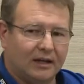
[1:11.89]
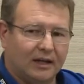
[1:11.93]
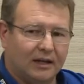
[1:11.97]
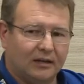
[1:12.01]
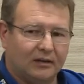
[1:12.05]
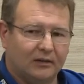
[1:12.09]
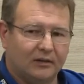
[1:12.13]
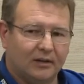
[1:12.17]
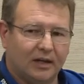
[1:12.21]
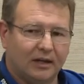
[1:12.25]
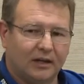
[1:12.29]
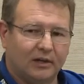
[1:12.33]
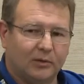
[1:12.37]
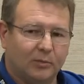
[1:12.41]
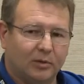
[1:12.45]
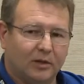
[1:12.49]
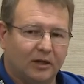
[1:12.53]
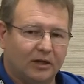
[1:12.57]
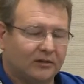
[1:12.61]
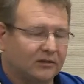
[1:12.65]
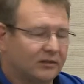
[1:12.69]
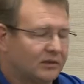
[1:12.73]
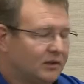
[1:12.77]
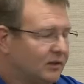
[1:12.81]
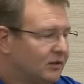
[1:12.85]
handle that
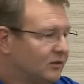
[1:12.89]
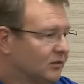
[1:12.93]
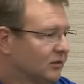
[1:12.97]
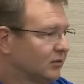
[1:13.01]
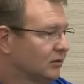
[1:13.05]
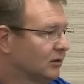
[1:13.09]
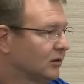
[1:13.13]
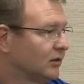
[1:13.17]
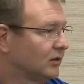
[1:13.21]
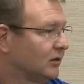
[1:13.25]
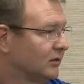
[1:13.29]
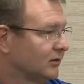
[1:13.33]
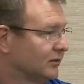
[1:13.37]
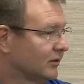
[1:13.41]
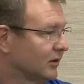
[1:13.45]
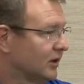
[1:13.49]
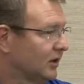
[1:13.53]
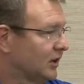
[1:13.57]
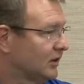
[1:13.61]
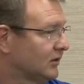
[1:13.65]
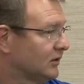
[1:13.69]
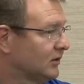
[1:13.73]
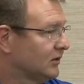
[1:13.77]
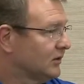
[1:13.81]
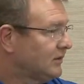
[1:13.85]
complexity is critical for
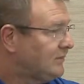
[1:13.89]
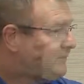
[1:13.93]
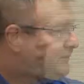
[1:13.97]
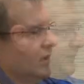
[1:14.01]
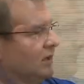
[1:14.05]
us.